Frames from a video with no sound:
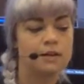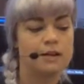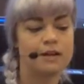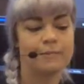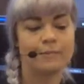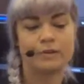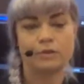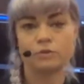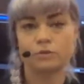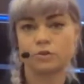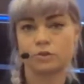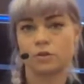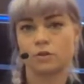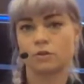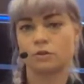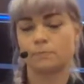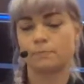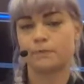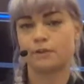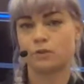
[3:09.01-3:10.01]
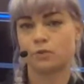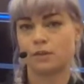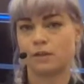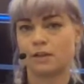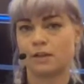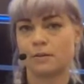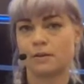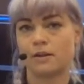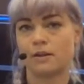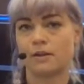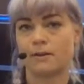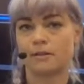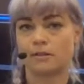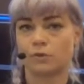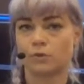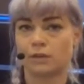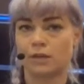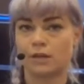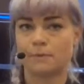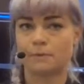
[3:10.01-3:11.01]
And also
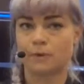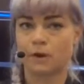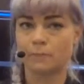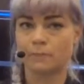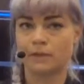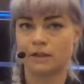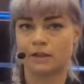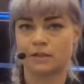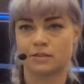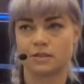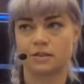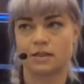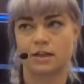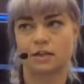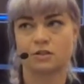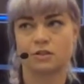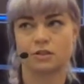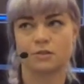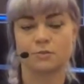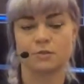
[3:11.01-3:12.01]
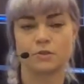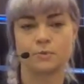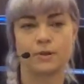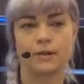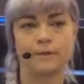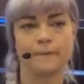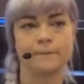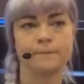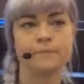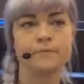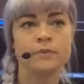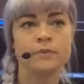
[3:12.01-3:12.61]
3D properties attached to them as well.